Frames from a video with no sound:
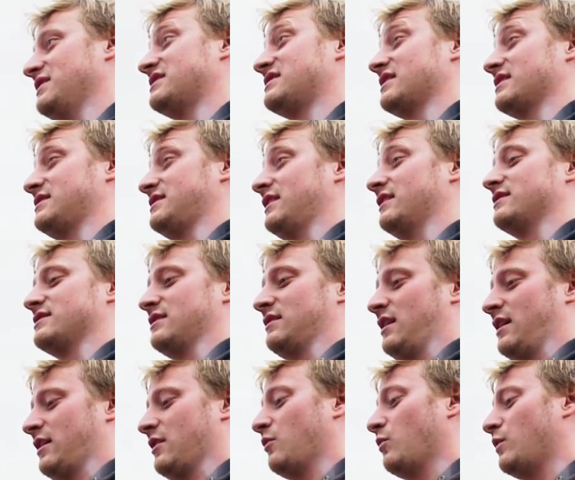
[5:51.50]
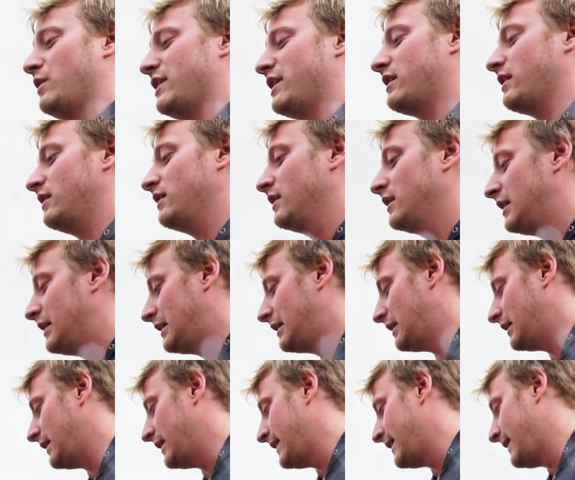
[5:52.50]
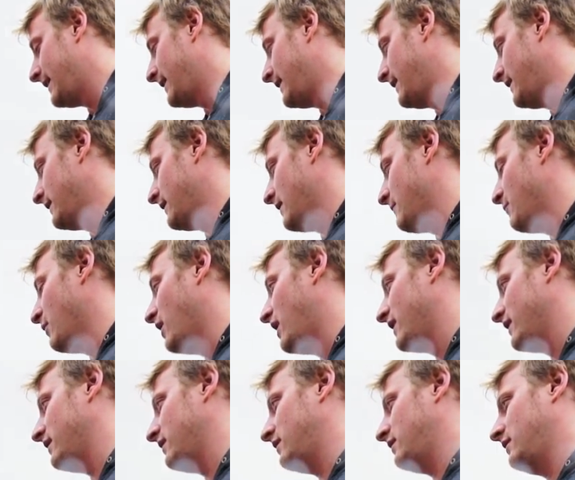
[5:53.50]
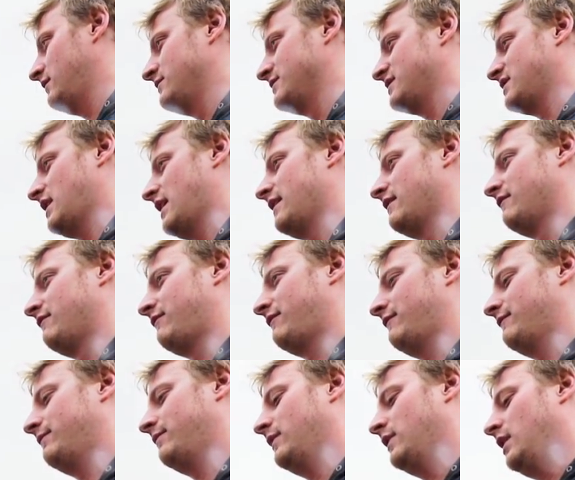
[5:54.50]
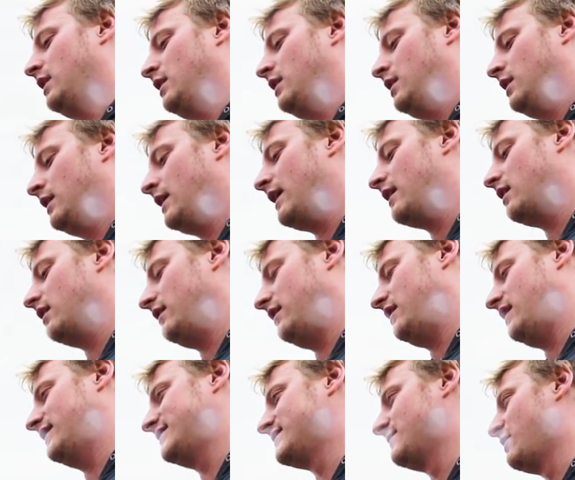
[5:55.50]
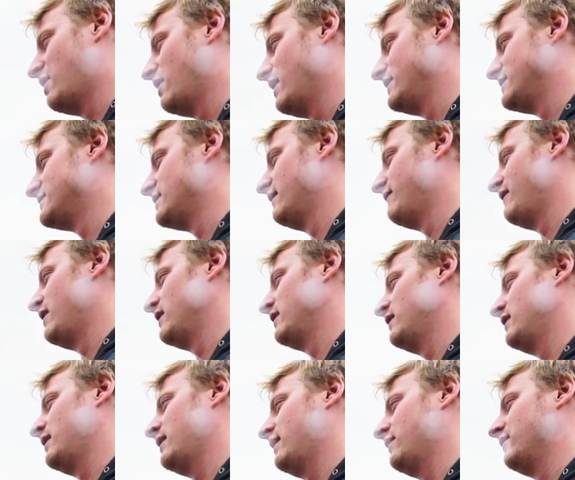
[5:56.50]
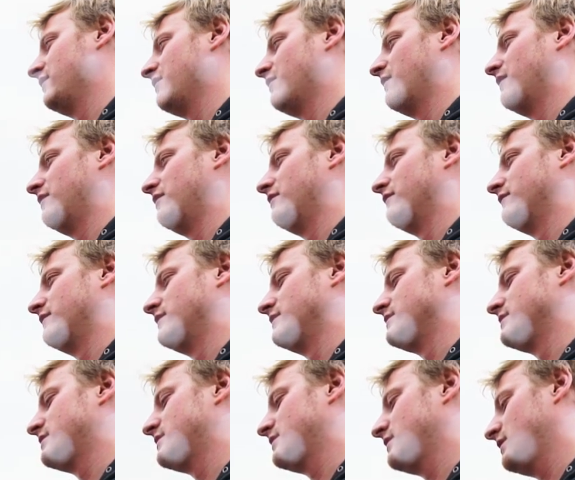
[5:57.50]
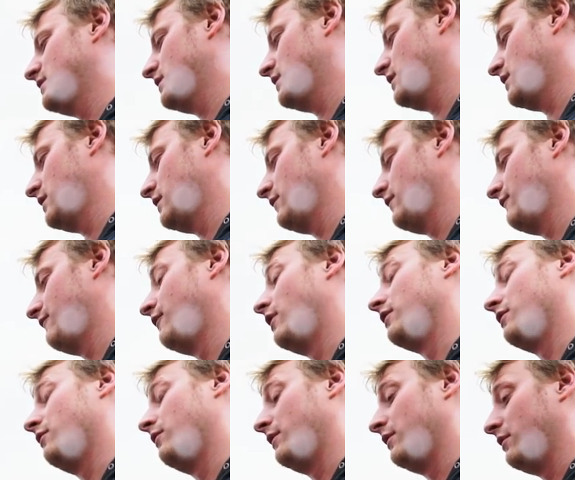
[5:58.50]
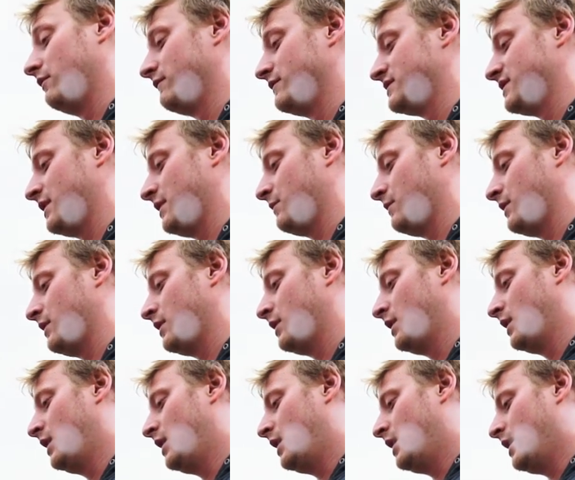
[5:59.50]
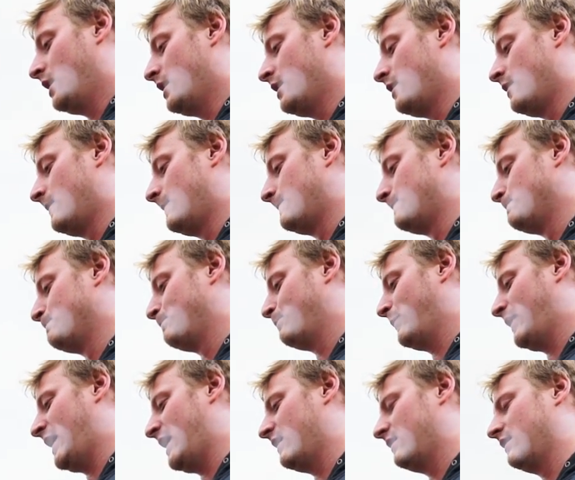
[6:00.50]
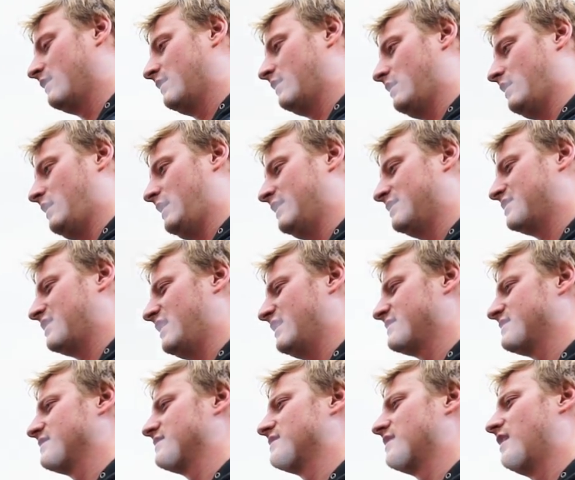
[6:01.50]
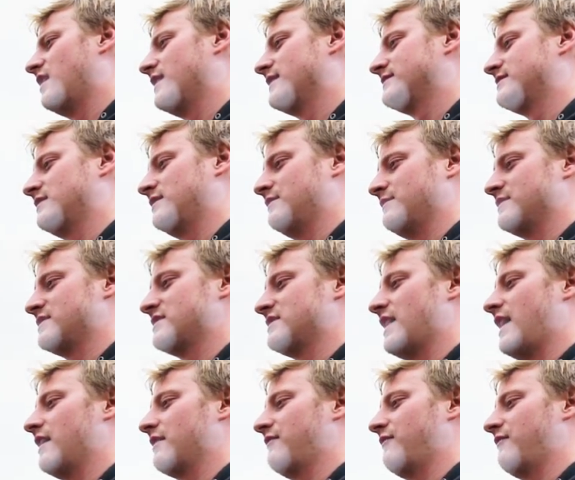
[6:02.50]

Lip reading: 6 years in like a week. And I bought it. It was kind of, it had some alright stuff on it. It had the coilovers, or the front coilovers anyway. Had an HKS exhaust, and it was stock